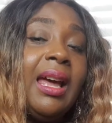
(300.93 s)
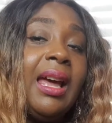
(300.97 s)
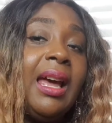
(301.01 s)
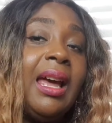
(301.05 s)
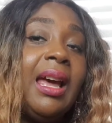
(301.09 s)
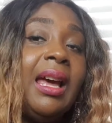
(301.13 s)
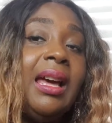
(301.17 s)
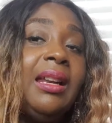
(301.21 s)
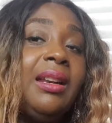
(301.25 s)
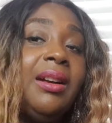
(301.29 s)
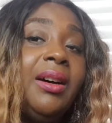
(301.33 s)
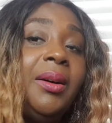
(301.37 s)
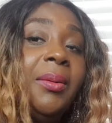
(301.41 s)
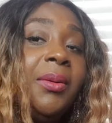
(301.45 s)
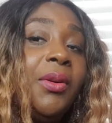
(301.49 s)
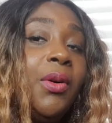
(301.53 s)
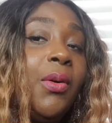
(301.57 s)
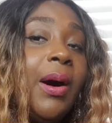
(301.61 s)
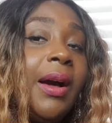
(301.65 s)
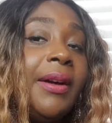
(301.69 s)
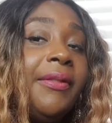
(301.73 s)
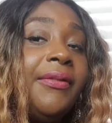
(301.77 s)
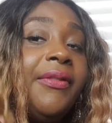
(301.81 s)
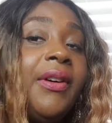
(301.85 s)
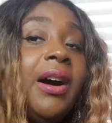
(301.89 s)
and
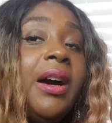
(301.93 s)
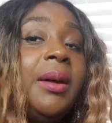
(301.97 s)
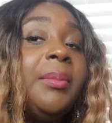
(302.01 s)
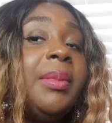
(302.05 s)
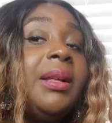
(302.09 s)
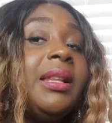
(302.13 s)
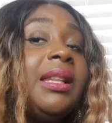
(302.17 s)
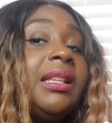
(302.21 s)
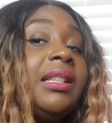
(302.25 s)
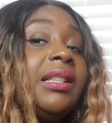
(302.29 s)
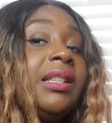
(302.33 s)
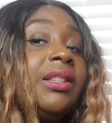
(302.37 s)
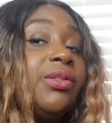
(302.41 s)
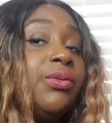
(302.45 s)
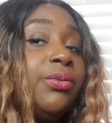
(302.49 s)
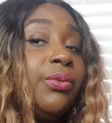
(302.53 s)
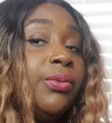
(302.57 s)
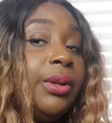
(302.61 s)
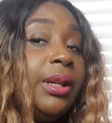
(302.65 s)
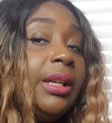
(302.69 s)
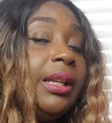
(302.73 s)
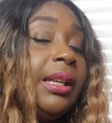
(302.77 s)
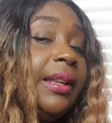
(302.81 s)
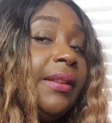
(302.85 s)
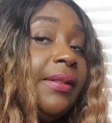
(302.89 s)
quite fine. But this is
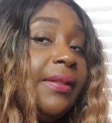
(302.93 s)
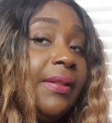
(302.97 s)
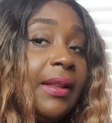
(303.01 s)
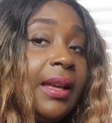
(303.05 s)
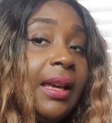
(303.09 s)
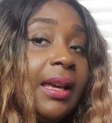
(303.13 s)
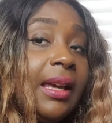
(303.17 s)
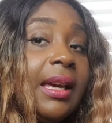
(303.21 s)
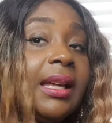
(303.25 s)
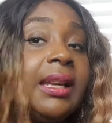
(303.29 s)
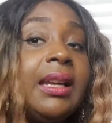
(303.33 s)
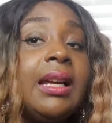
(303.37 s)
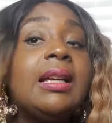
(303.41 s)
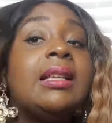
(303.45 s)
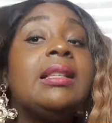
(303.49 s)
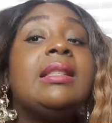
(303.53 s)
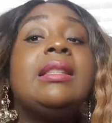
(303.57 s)
really thick, and I